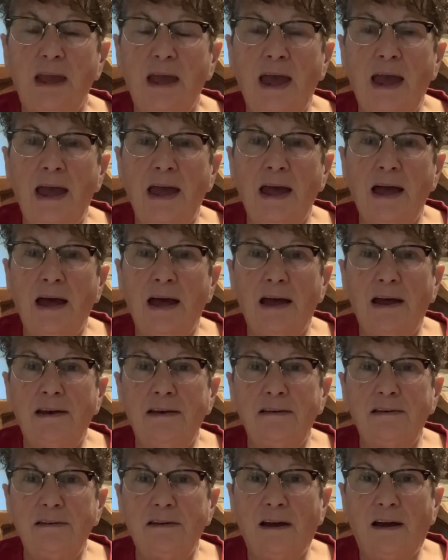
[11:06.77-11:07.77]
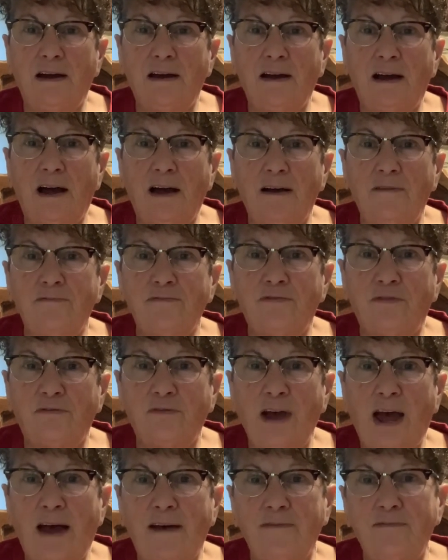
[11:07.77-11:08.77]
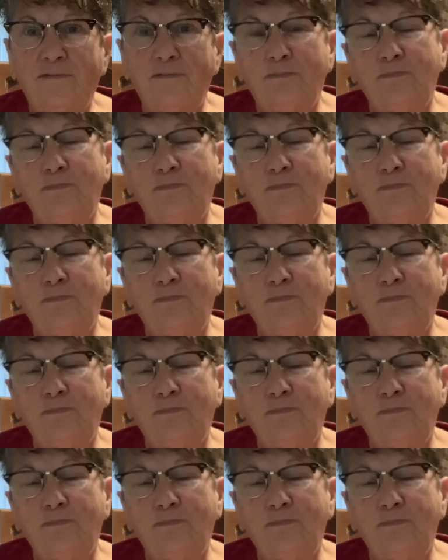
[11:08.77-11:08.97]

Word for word: and uh, have